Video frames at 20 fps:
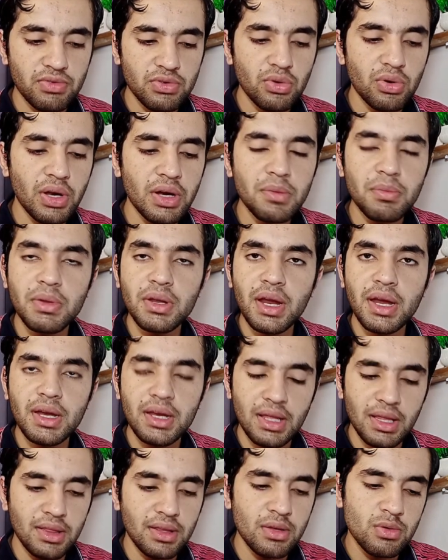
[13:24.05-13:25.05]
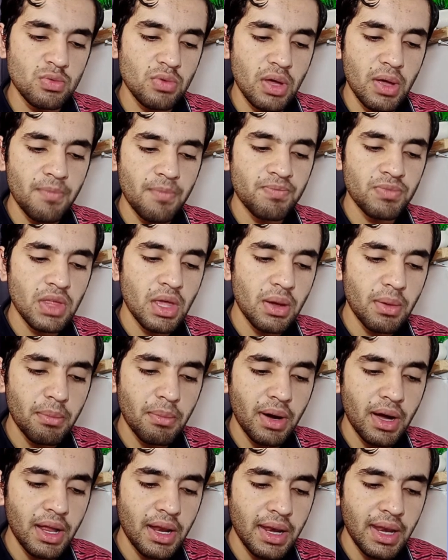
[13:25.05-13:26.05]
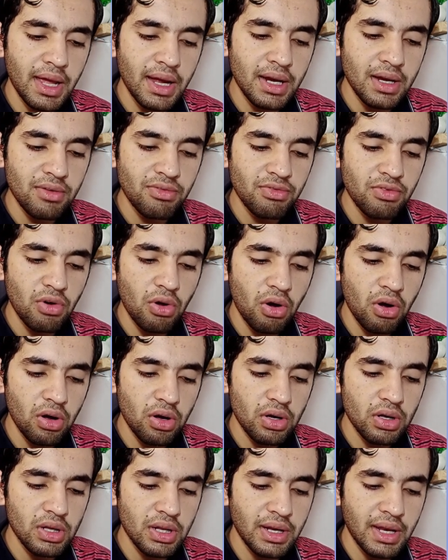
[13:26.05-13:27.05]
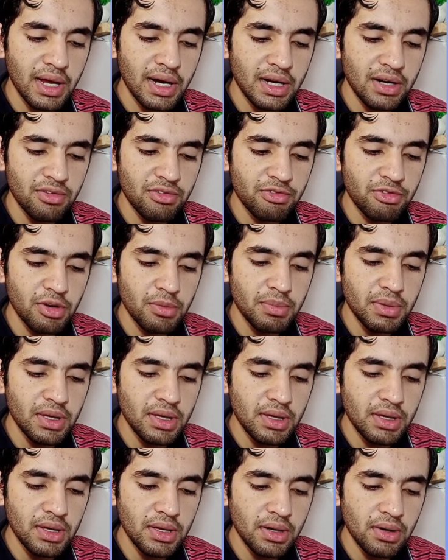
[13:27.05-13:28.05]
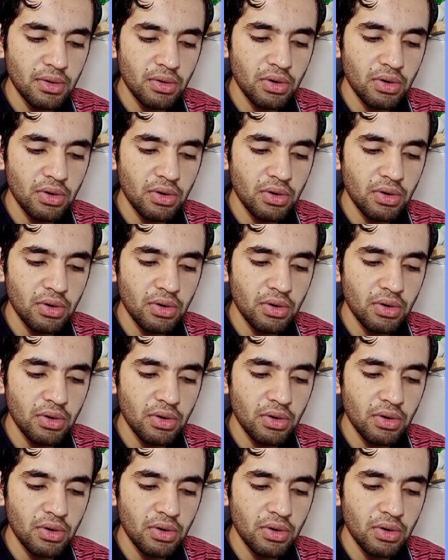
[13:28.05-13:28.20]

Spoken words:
So let me write in this way, my negative will be here.